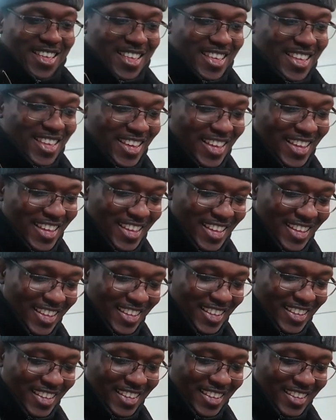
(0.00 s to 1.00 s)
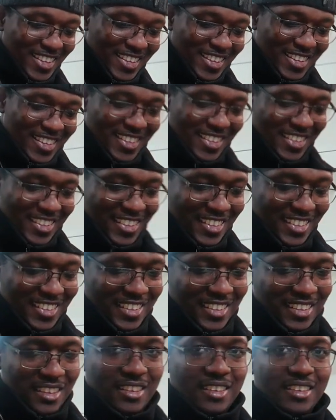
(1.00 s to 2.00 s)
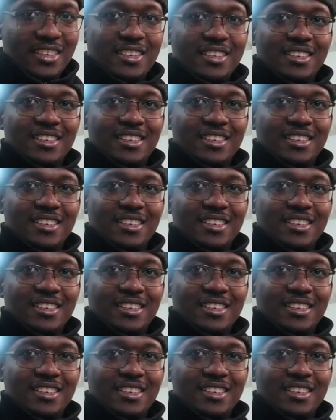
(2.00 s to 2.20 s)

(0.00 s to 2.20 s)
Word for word: Go ahead. No, no, no, no, no.